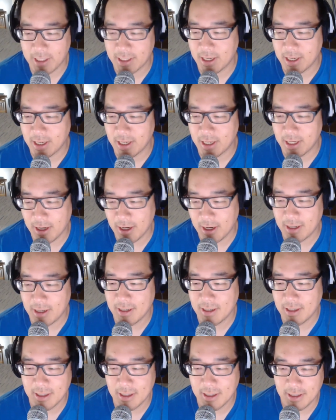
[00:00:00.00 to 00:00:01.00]
there.
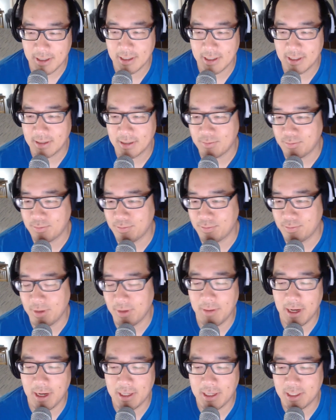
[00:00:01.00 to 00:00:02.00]
It's just, it
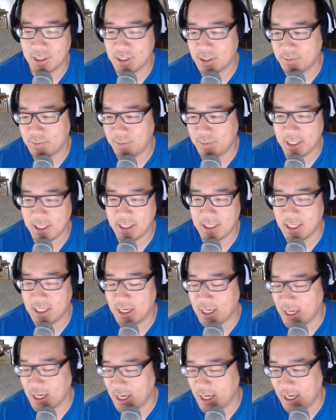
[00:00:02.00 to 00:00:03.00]
might just be
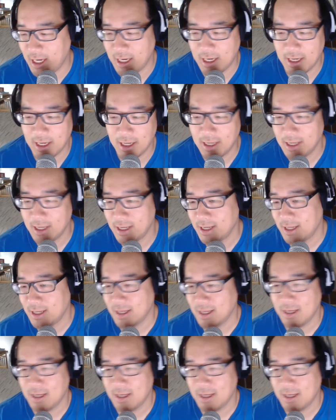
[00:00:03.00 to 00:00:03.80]
sticky. It might